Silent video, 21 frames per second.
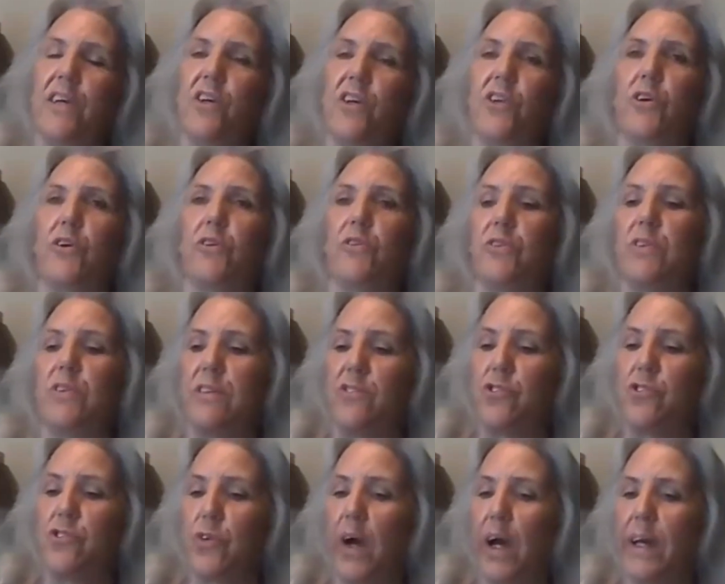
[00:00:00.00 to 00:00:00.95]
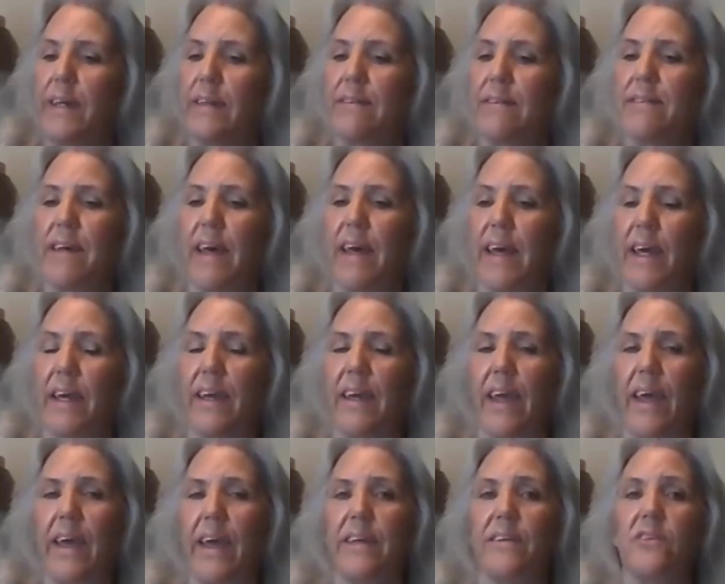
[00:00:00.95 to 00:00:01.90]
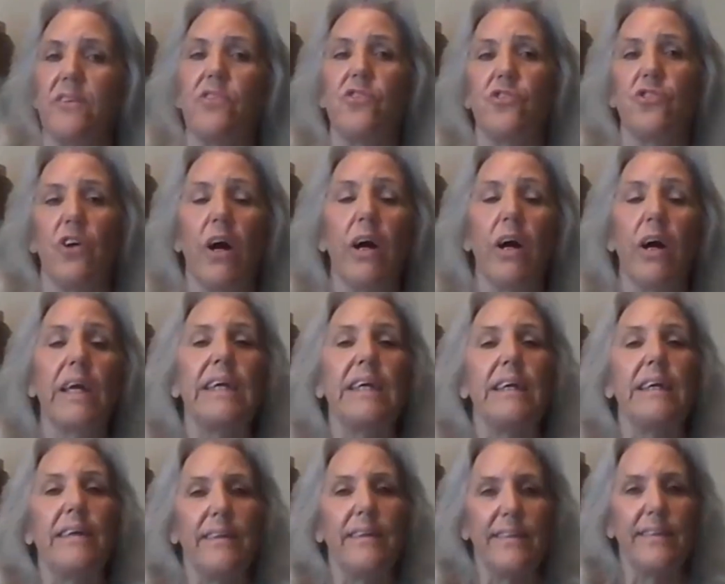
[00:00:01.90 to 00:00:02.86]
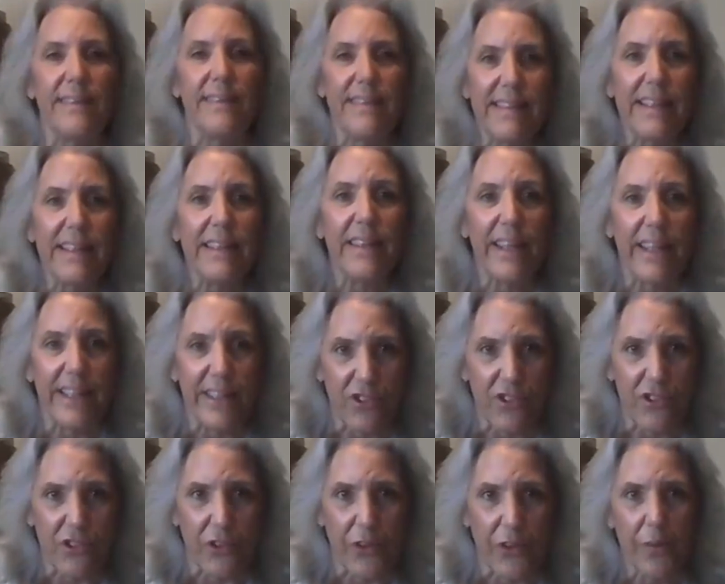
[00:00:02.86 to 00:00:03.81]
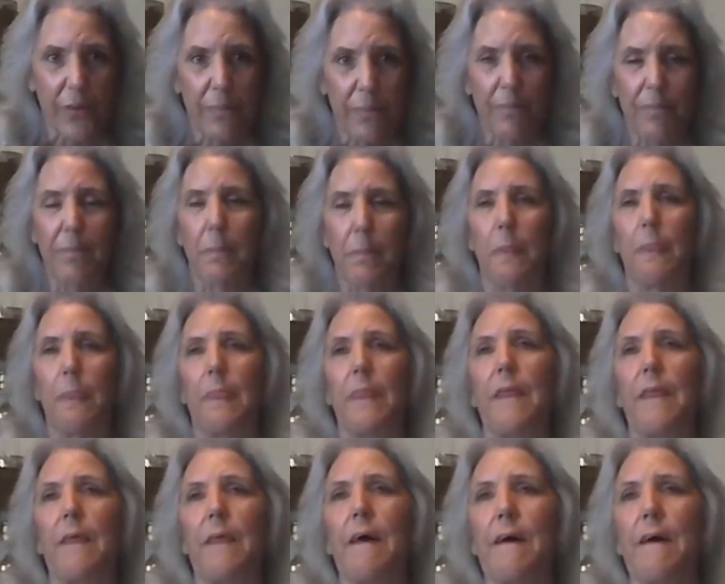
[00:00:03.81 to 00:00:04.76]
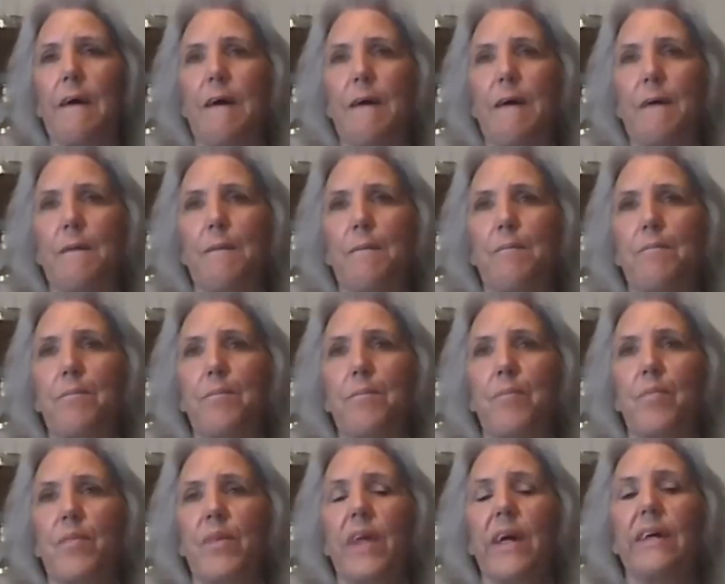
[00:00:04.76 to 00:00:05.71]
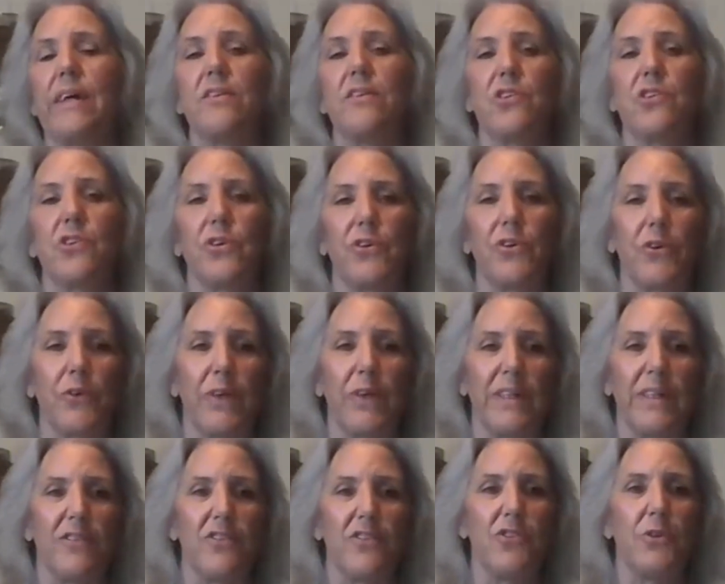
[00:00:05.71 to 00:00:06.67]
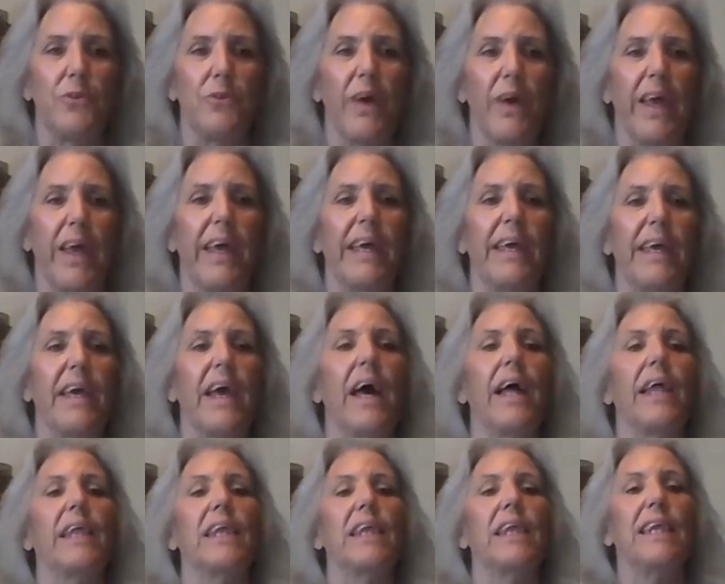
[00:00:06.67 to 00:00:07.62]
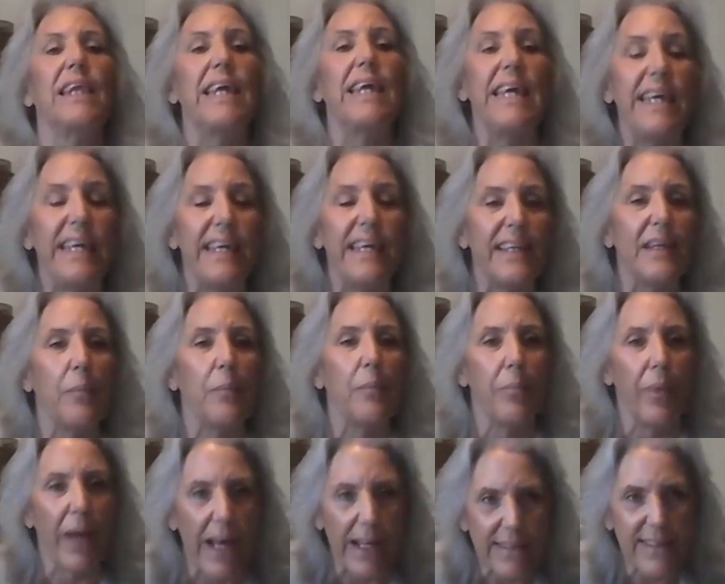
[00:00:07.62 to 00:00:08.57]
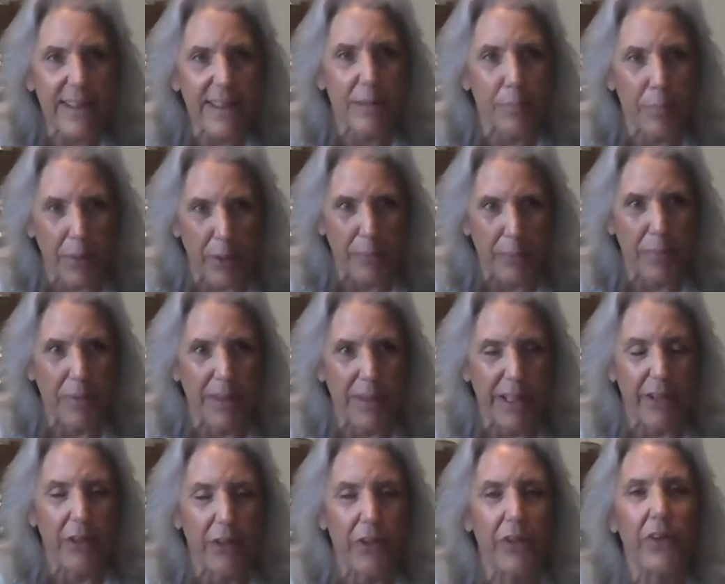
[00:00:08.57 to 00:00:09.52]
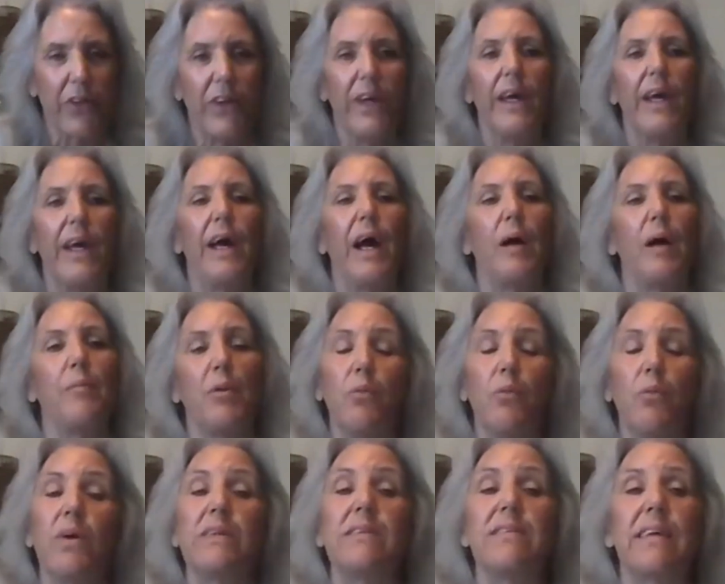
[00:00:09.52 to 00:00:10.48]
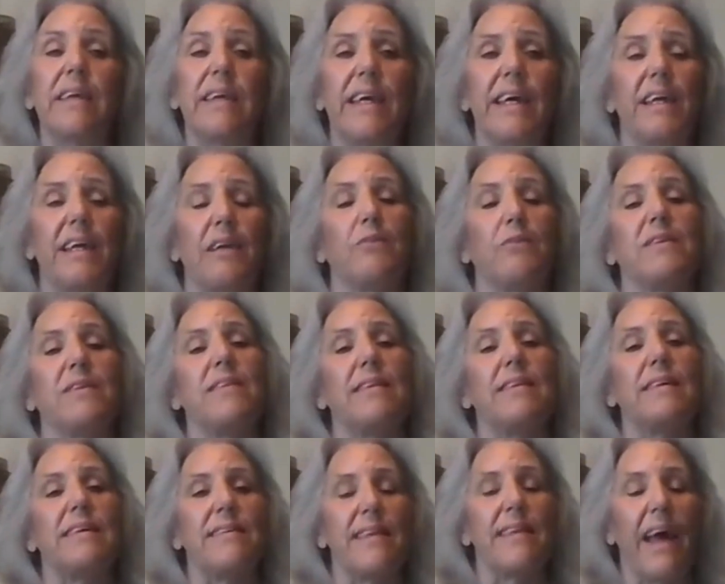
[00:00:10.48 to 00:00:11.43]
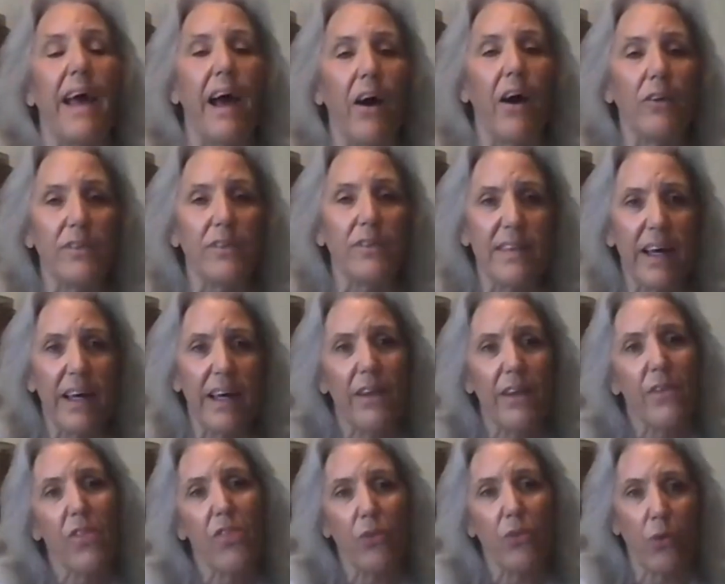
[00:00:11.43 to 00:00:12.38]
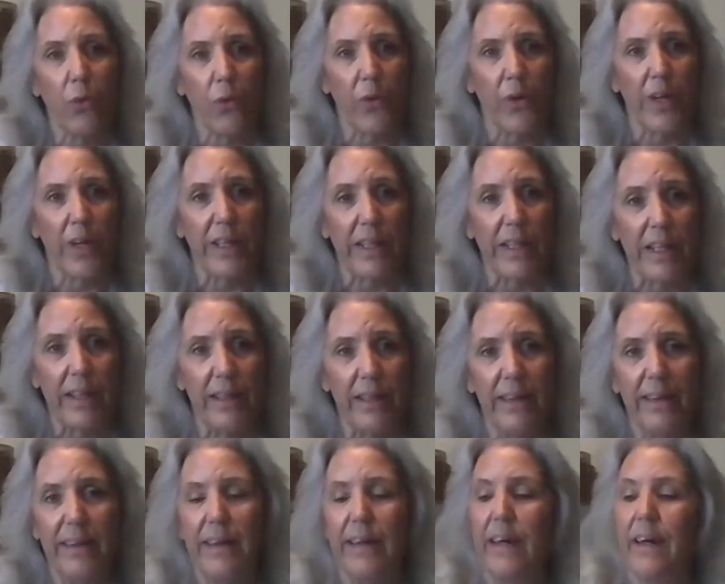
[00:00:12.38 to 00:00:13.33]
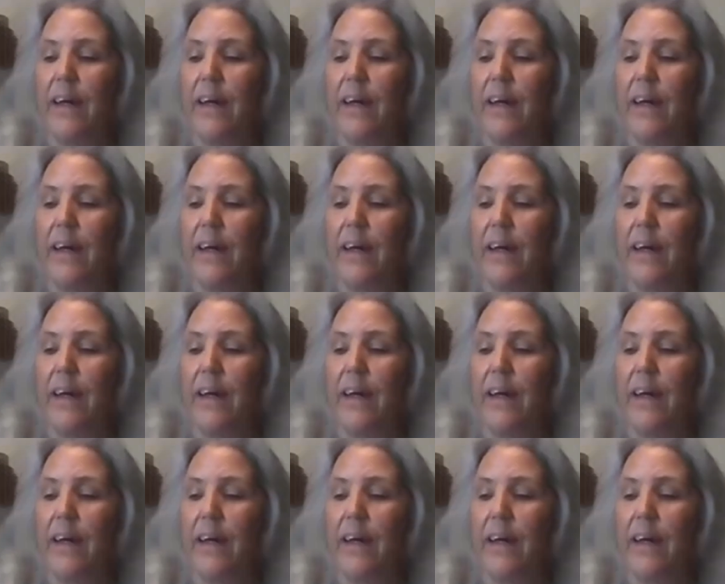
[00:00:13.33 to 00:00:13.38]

you know, to try and take a chunky teenager um, and turn her into a lean basketball player. I mean, once again, it was this outside authority